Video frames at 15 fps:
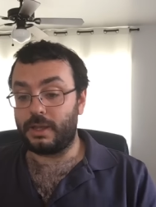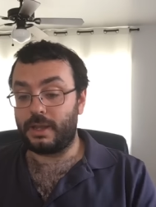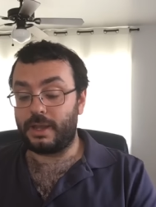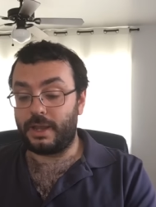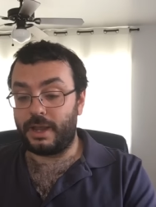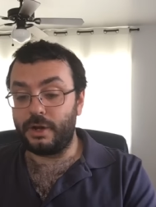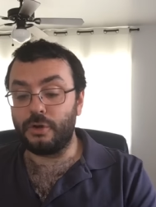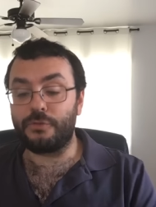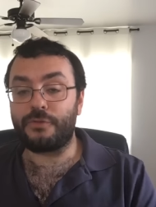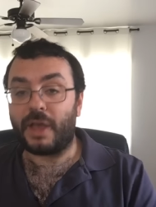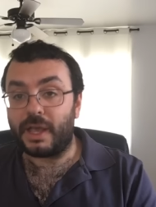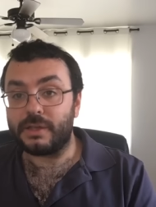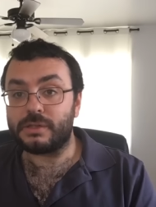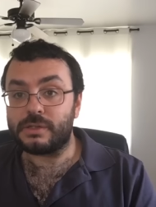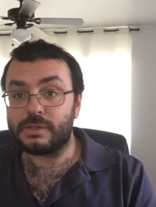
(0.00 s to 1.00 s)

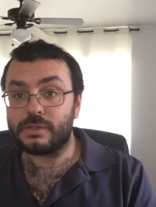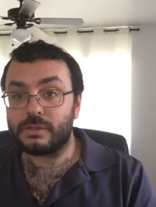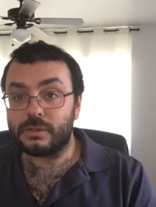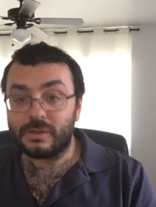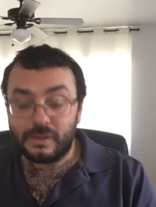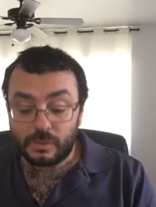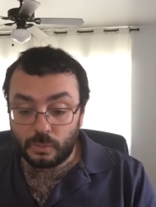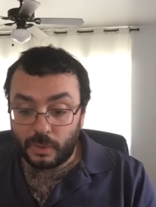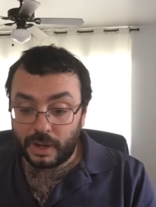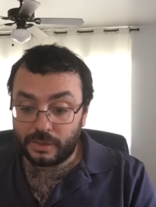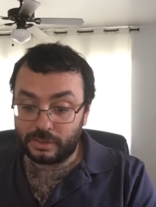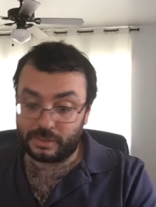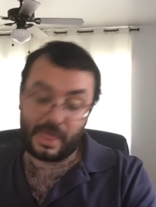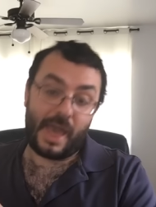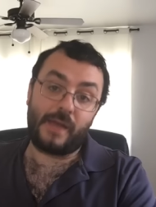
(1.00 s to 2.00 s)
interface
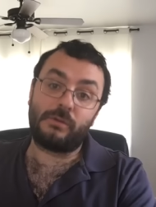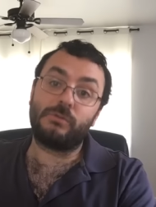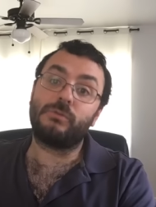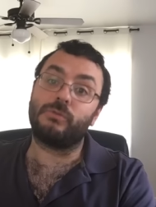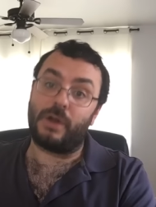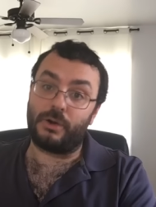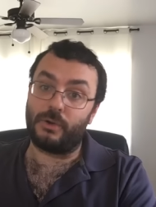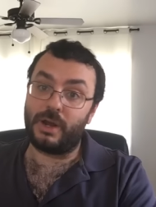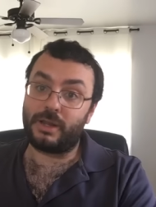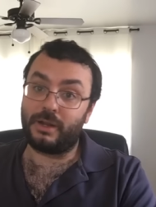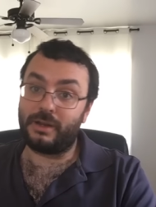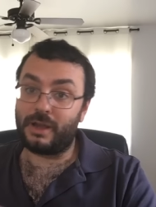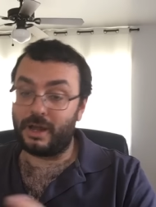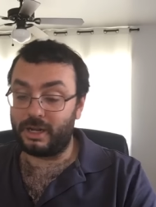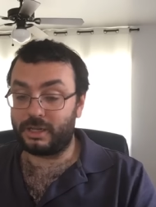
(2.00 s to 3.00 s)
with that rhetoric and
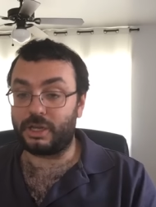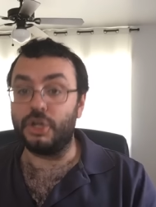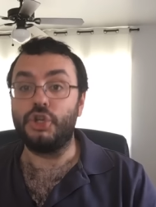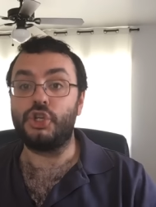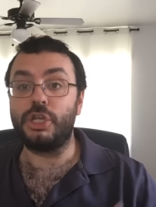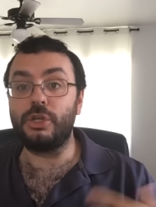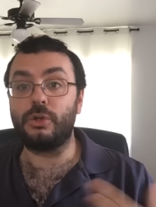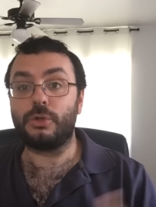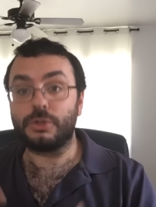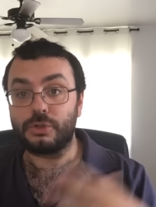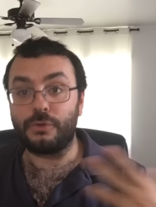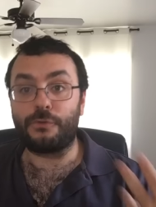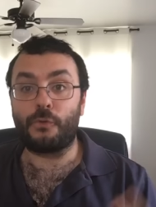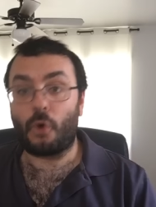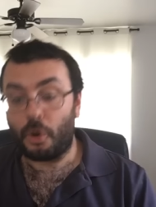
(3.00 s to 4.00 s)
kind of congeal to
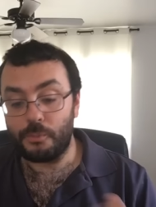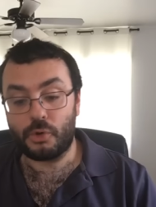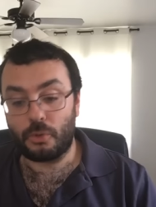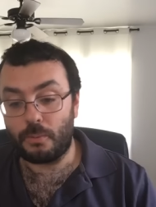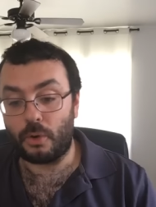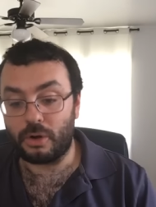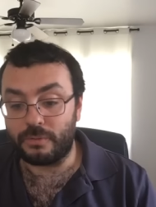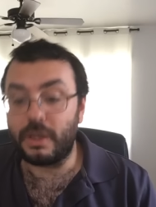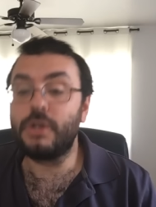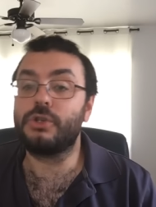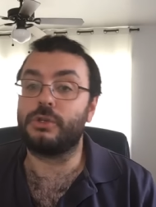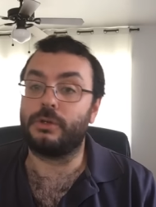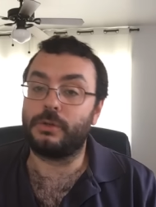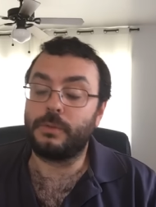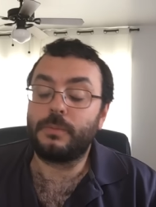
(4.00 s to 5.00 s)
form your
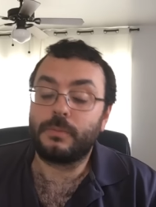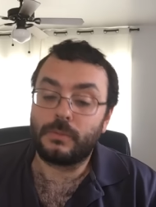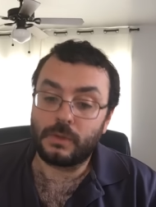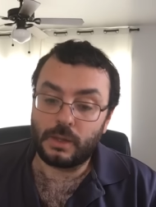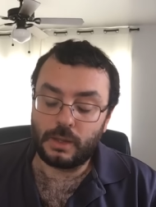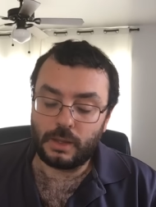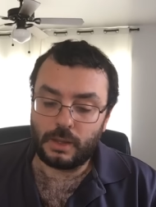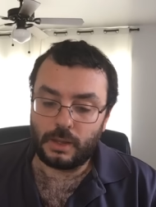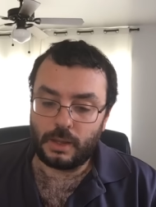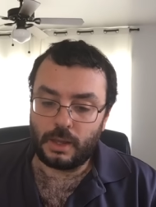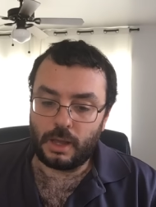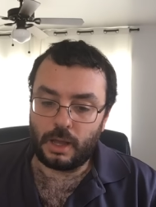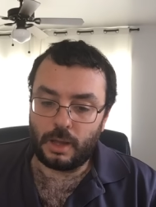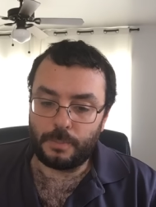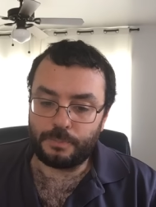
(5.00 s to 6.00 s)
motivation.
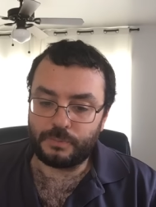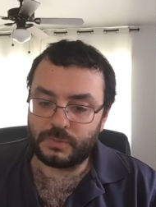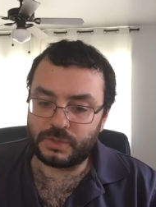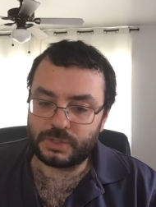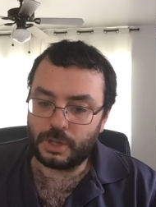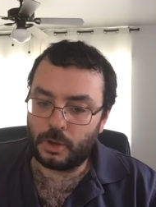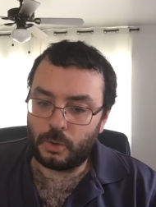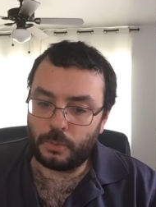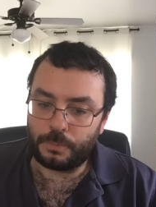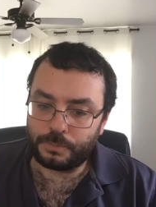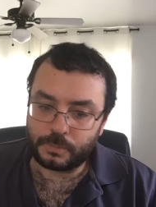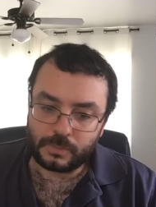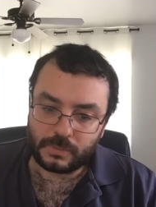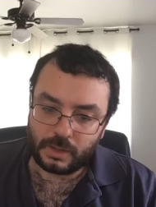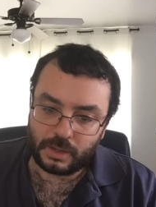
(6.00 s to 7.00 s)
Um, so
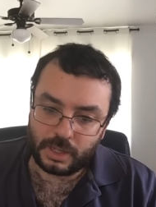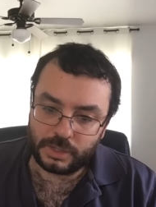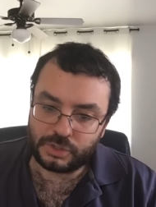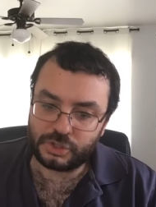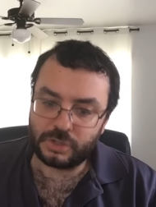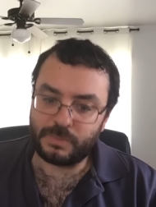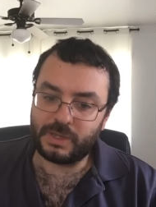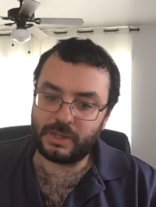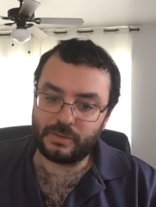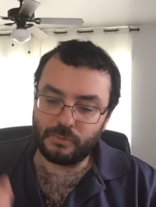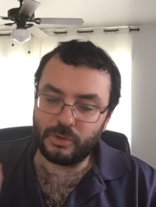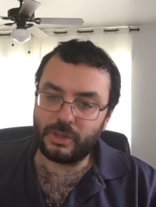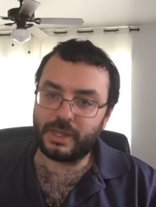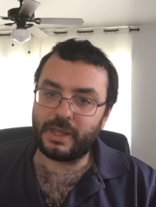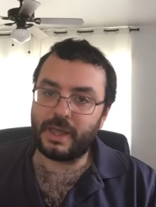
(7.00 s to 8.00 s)
it should be
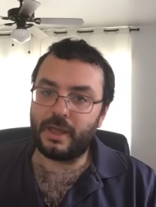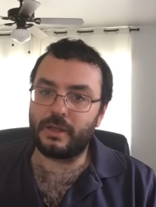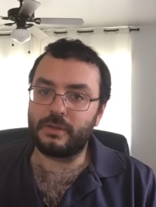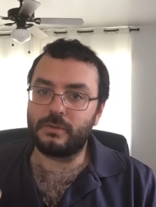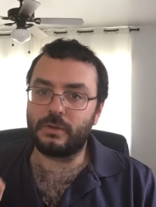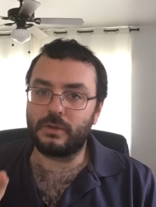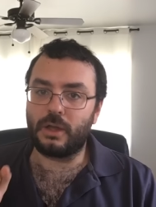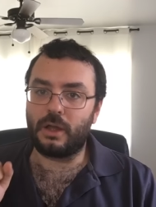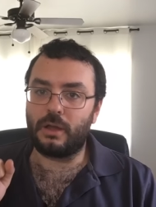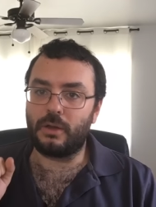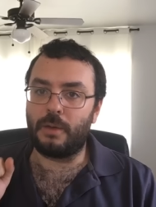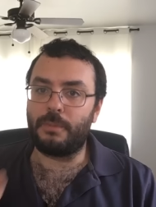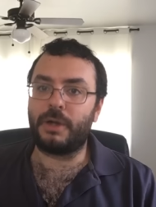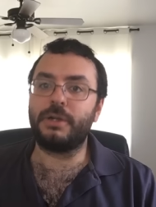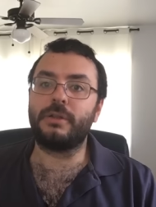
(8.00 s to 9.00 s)
really
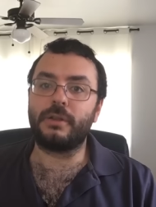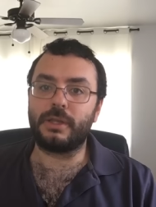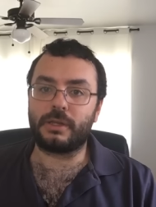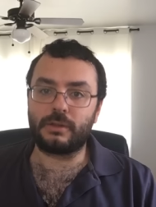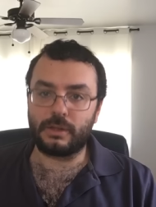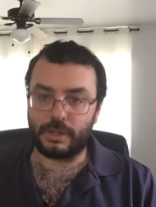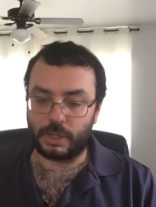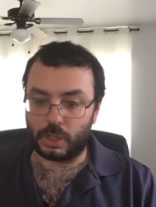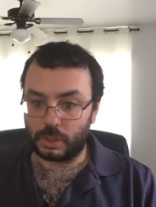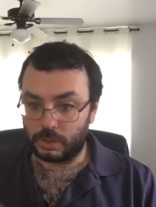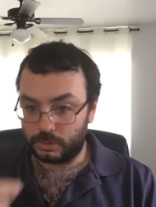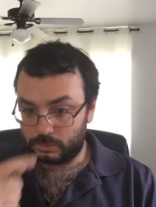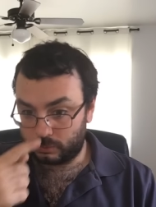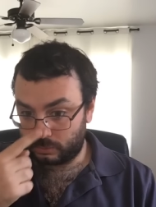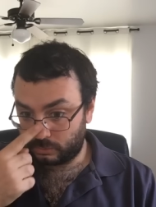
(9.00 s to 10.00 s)
abundantly clear
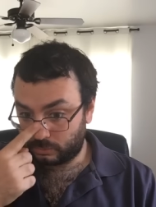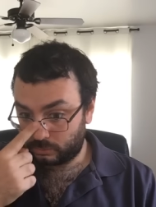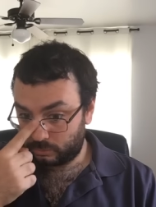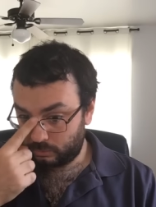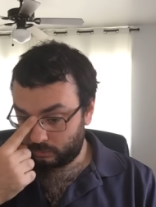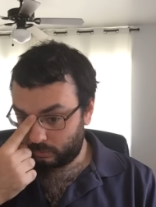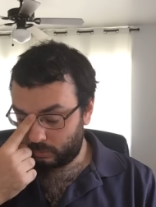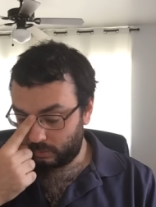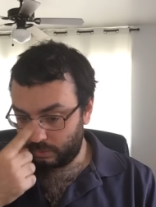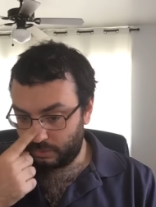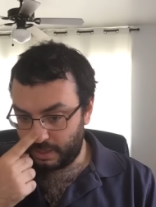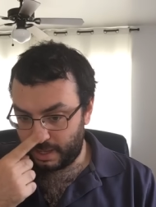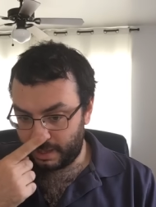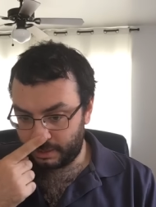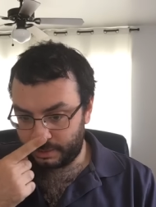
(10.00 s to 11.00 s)

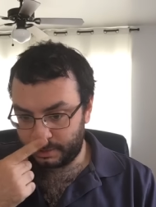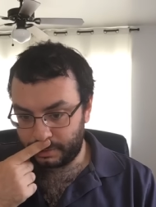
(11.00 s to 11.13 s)
that